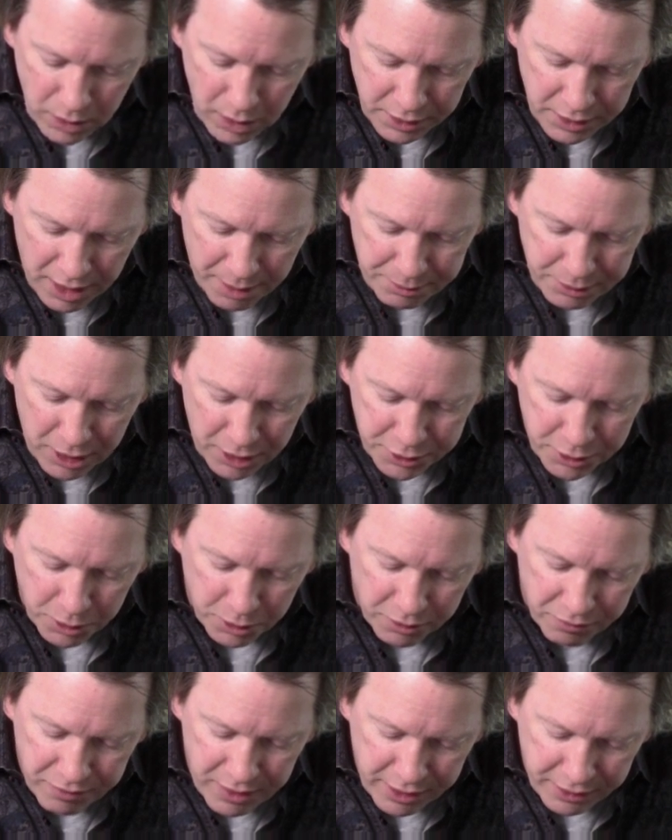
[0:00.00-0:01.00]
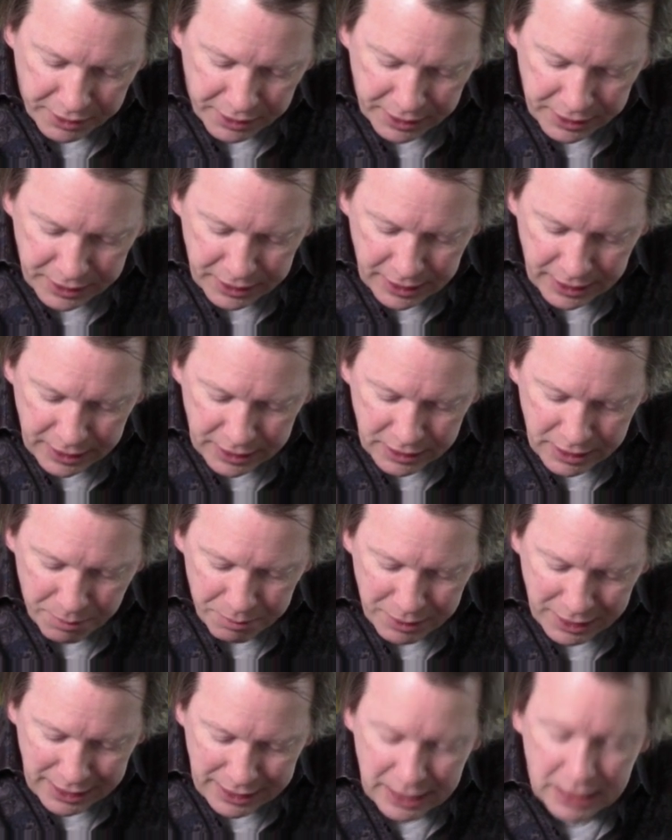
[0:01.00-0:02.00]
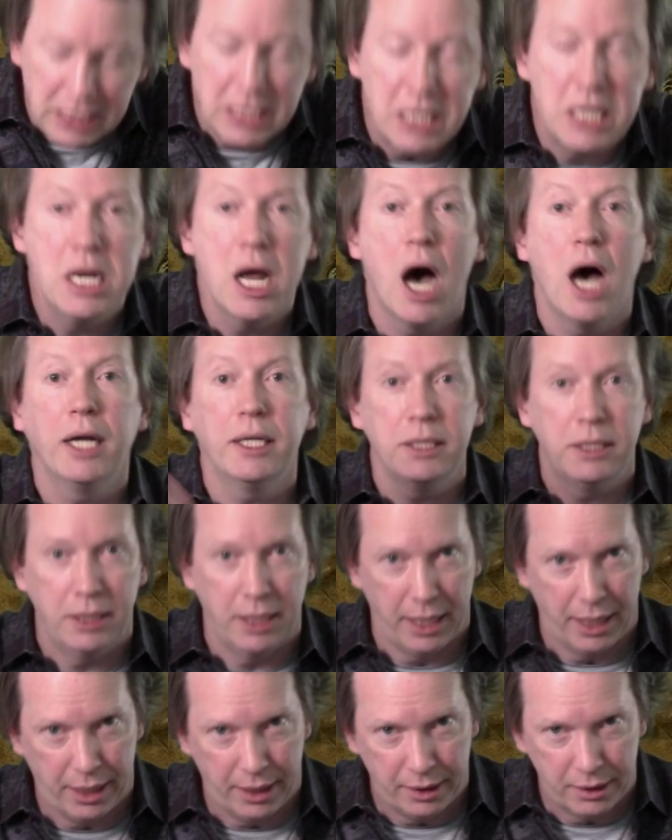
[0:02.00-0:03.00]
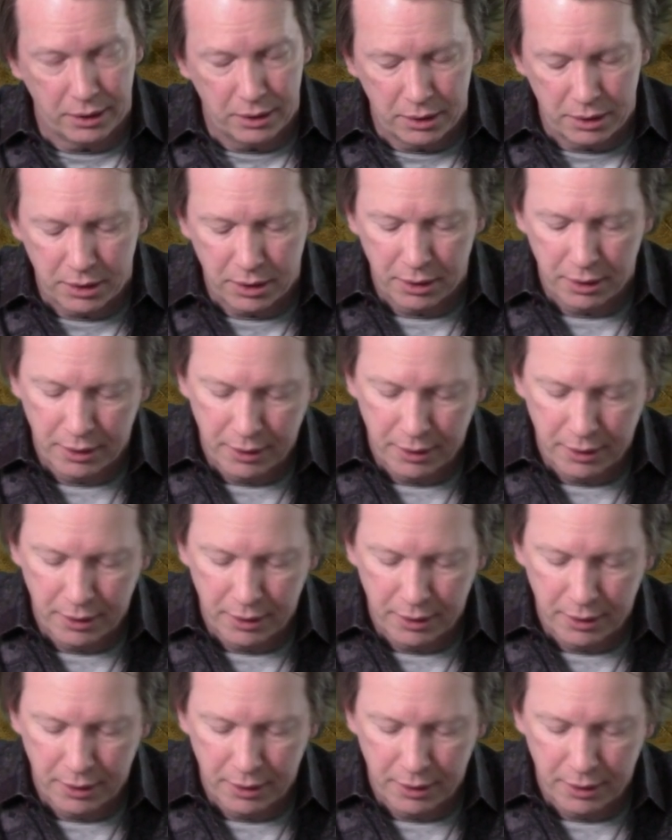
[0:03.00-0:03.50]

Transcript: topological invariant is something that does not change